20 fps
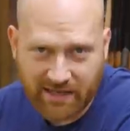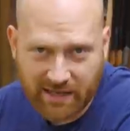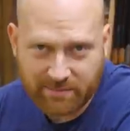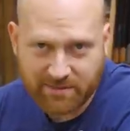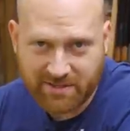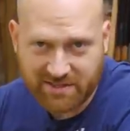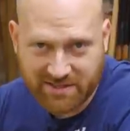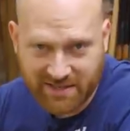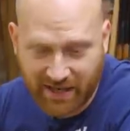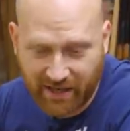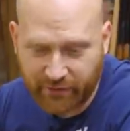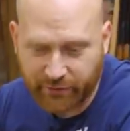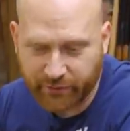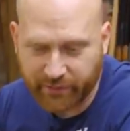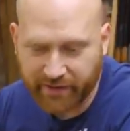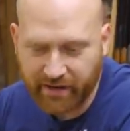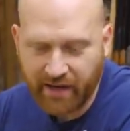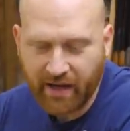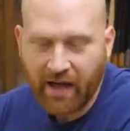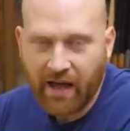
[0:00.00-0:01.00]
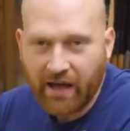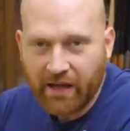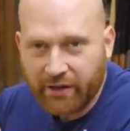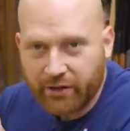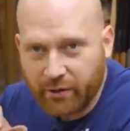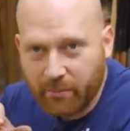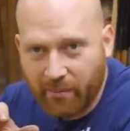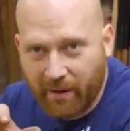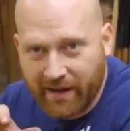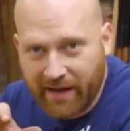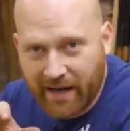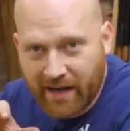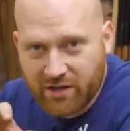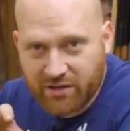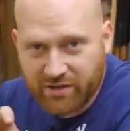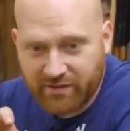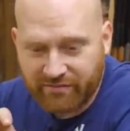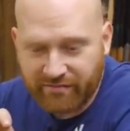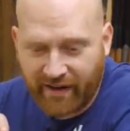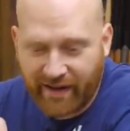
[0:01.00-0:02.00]
types and style to it. You might
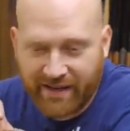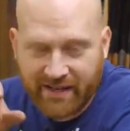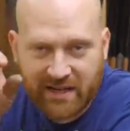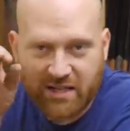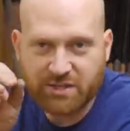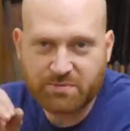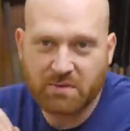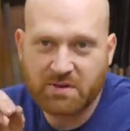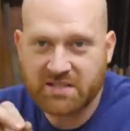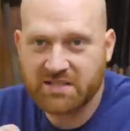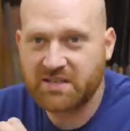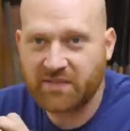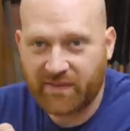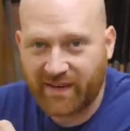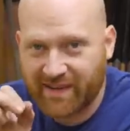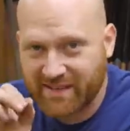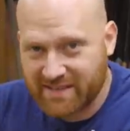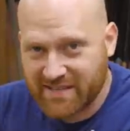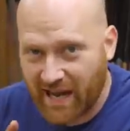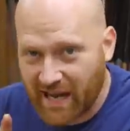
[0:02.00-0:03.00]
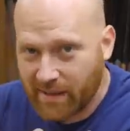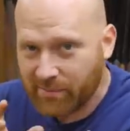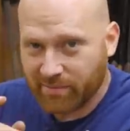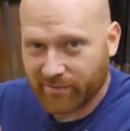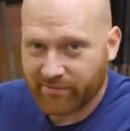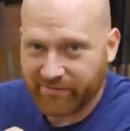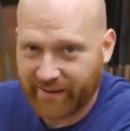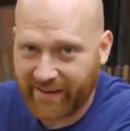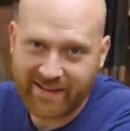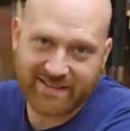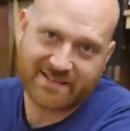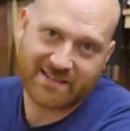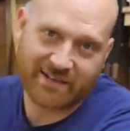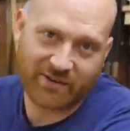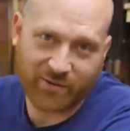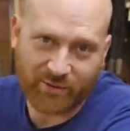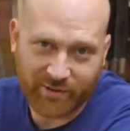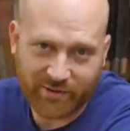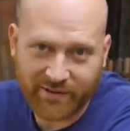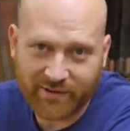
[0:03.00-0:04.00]
actually find a specific type of fancy
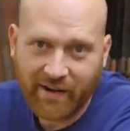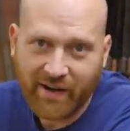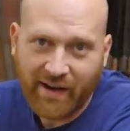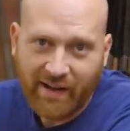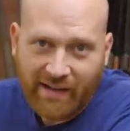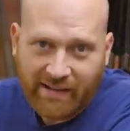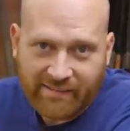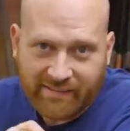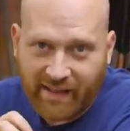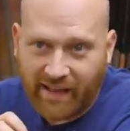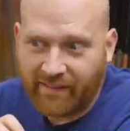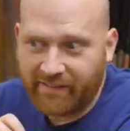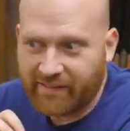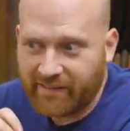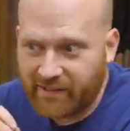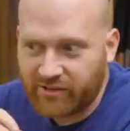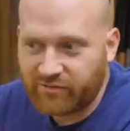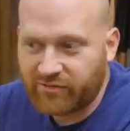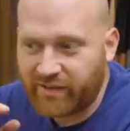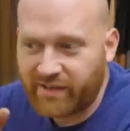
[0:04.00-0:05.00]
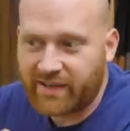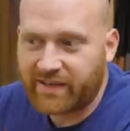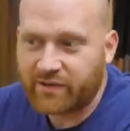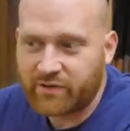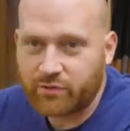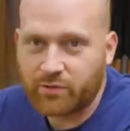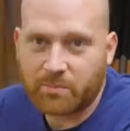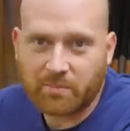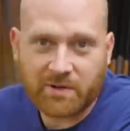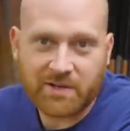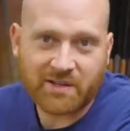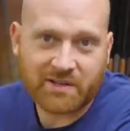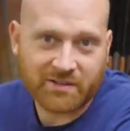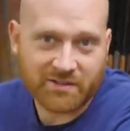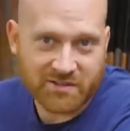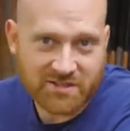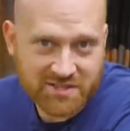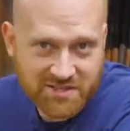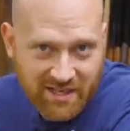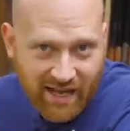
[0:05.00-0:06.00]
corner that then fit into a
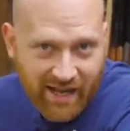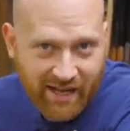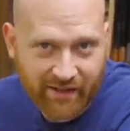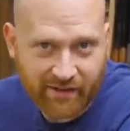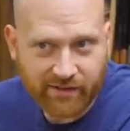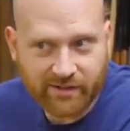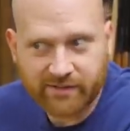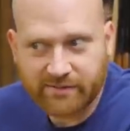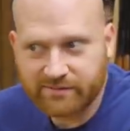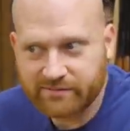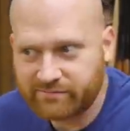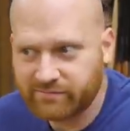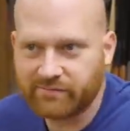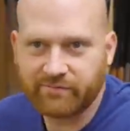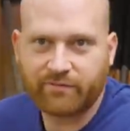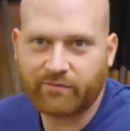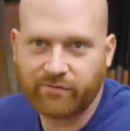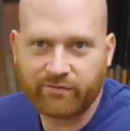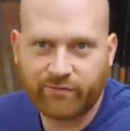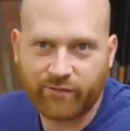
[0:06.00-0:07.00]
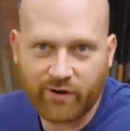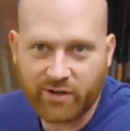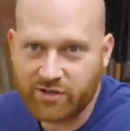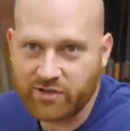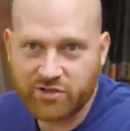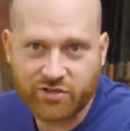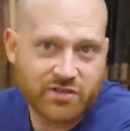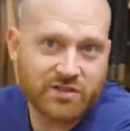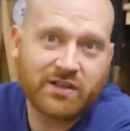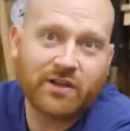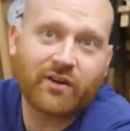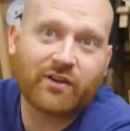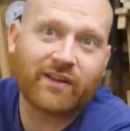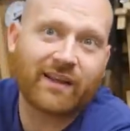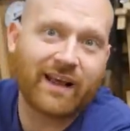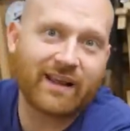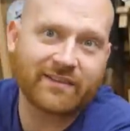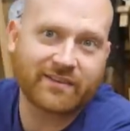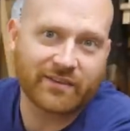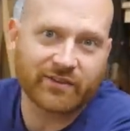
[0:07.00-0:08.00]
particular style of French
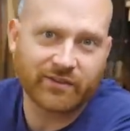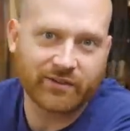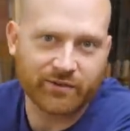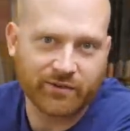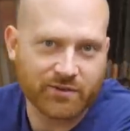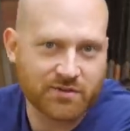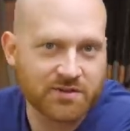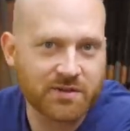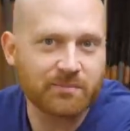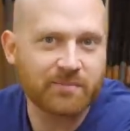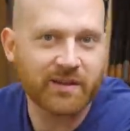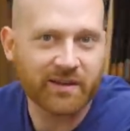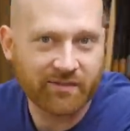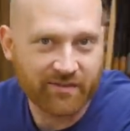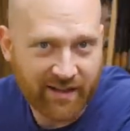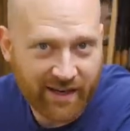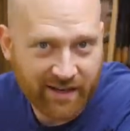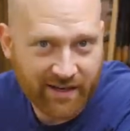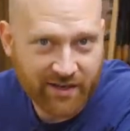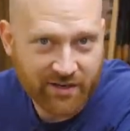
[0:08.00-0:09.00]
neoclassical or something of that